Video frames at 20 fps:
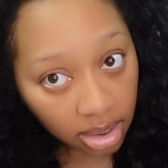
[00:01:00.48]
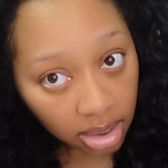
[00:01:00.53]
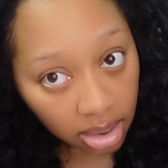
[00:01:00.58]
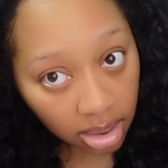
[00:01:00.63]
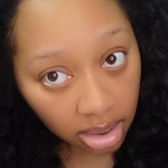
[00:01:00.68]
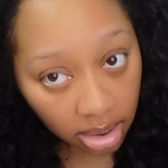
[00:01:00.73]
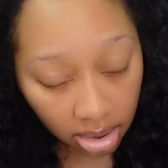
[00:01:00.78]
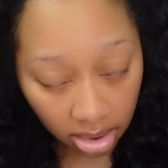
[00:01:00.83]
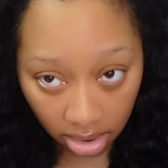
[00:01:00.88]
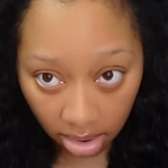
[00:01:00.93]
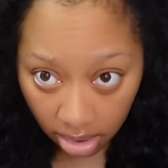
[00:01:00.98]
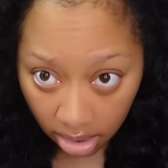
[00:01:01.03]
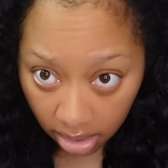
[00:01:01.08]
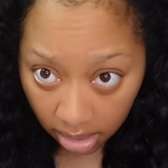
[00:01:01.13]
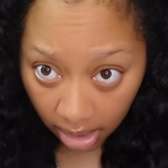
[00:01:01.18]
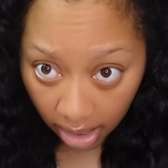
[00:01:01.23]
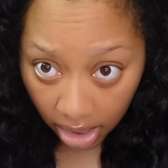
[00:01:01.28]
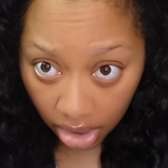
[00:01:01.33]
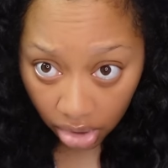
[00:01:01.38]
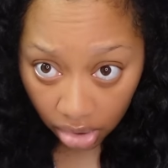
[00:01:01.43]
the
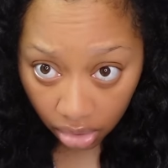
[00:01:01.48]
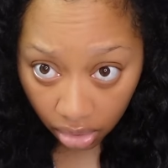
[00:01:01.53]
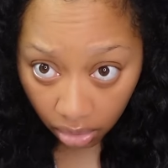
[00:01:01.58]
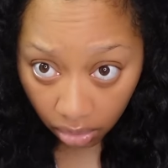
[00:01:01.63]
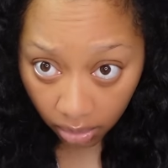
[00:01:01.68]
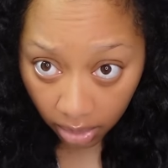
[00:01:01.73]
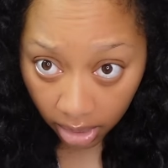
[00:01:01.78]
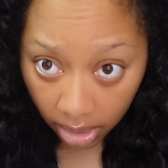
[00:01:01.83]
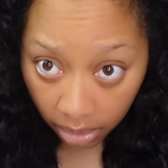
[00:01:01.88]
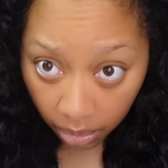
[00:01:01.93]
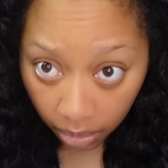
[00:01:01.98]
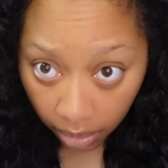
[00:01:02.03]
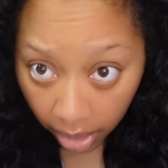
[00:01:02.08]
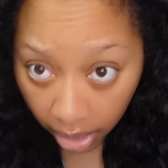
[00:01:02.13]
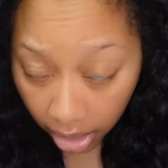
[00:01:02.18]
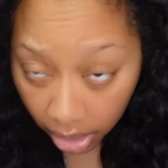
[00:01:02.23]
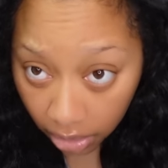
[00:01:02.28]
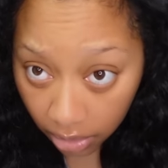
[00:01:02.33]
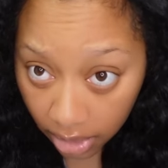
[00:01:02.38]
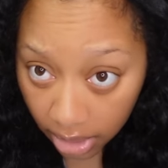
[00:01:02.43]
occasional one
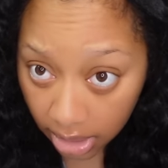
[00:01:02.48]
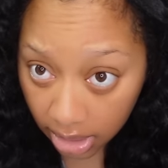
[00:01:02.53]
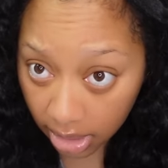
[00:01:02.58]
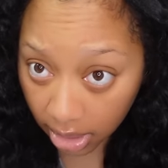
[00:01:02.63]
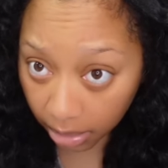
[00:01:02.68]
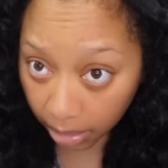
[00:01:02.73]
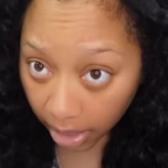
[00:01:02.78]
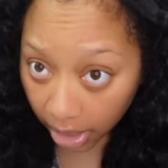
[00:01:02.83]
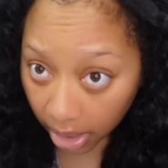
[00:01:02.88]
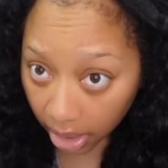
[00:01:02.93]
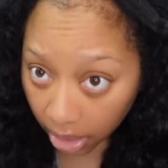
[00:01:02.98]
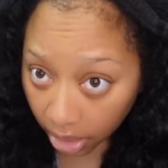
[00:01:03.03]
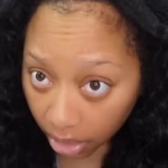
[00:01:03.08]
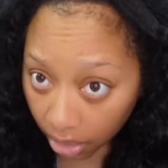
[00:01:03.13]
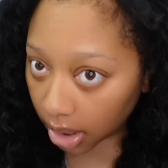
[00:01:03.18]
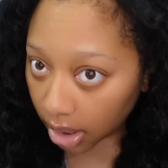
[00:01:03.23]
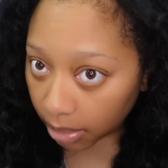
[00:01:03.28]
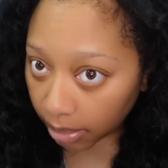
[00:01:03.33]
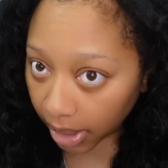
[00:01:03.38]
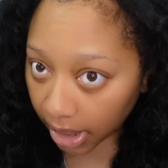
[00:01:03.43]
where you can see my hair,
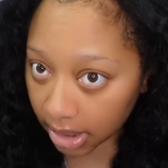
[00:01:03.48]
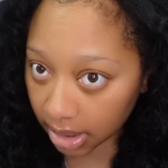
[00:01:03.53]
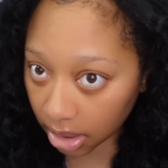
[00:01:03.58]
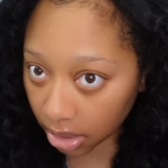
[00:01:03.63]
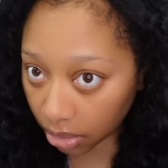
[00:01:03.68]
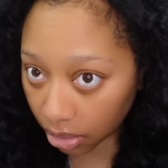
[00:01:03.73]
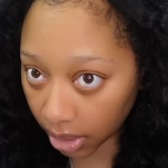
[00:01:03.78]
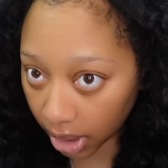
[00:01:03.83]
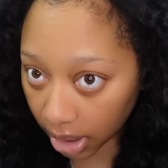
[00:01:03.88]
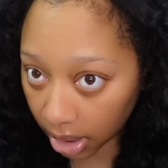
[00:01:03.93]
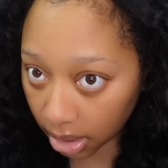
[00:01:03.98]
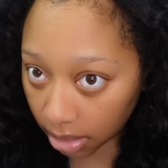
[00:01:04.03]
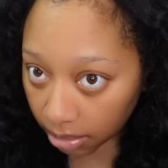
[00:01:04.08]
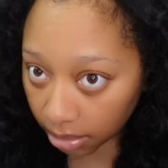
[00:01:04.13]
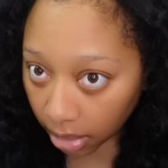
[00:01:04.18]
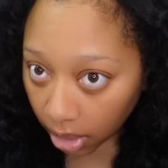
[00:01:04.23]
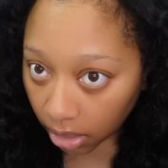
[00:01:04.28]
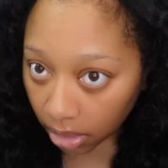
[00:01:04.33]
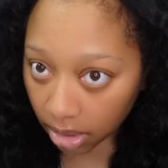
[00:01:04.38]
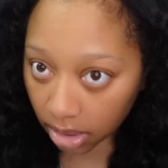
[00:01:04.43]
it makes little hidden
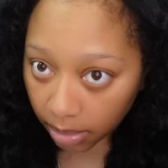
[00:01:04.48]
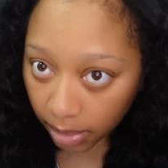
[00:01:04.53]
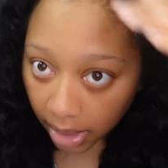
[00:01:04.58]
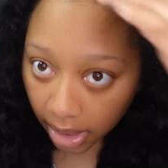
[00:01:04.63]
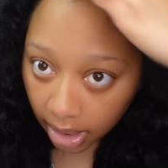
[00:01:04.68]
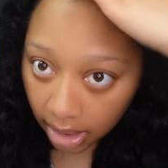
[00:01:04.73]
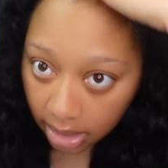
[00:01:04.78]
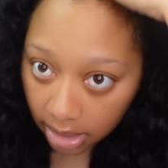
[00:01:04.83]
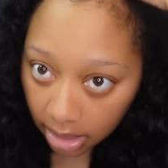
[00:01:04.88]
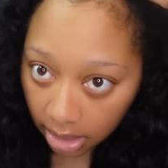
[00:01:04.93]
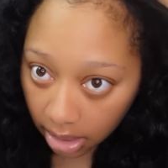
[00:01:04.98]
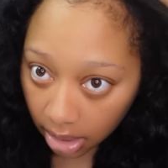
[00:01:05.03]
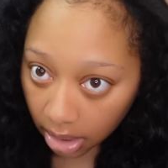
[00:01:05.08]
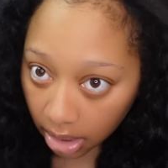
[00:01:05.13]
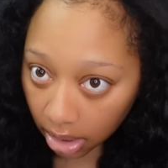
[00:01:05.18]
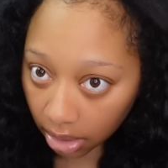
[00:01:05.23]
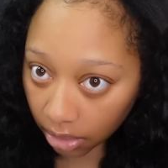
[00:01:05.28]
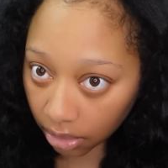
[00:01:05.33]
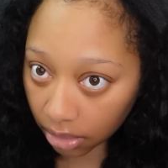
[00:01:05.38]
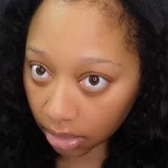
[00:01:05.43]
bald spots and then
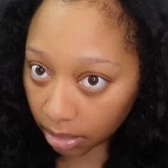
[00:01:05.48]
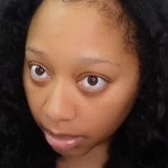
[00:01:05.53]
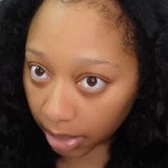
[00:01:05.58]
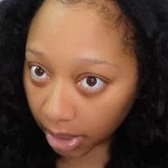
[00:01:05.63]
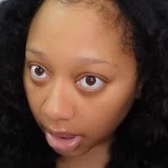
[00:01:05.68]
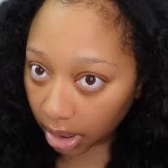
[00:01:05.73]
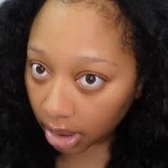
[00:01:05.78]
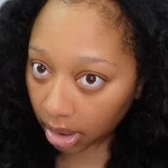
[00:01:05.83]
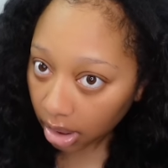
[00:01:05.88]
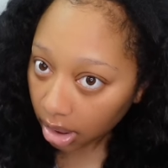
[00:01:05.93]
it grows back.